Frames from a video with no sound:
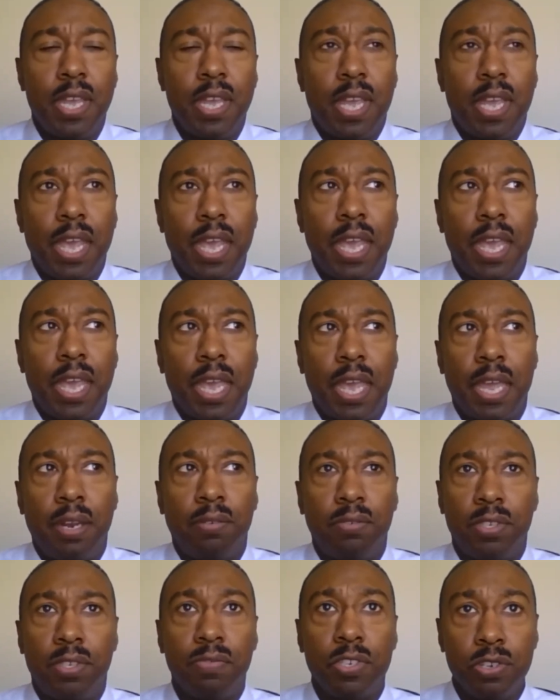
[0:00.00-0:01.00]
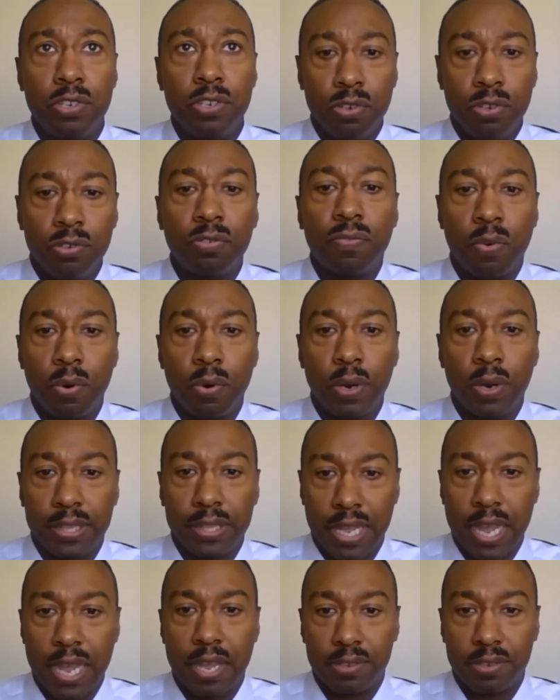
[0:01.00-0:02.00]
and you use
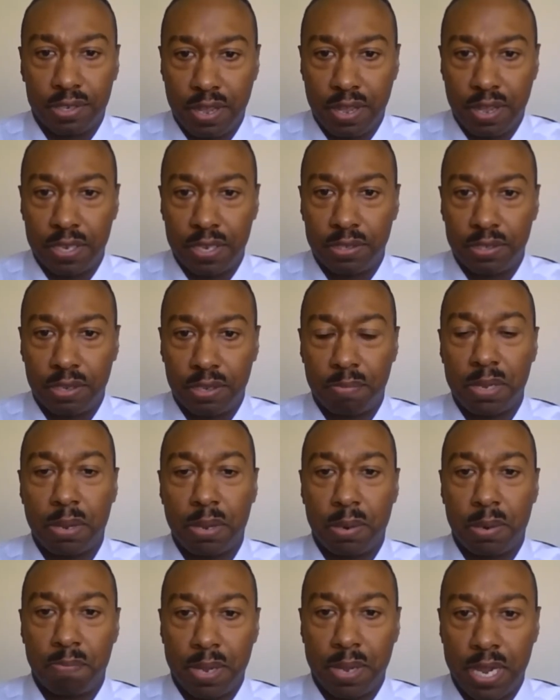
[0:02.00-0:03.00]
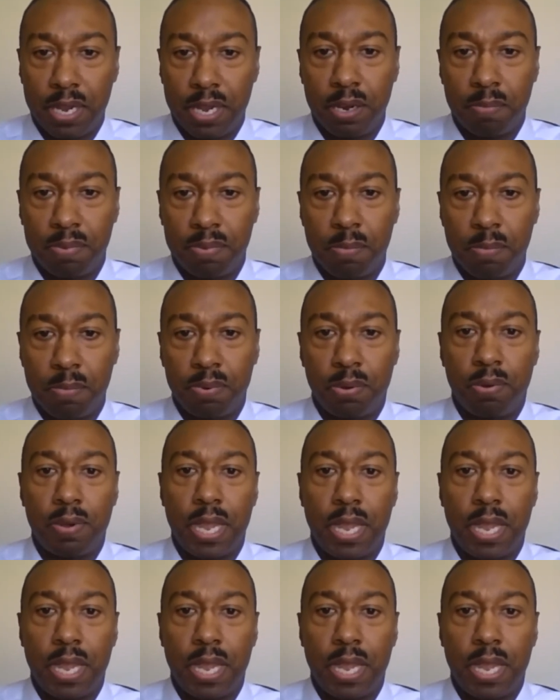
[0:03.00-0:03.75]
40,000 of it to be able to pay your people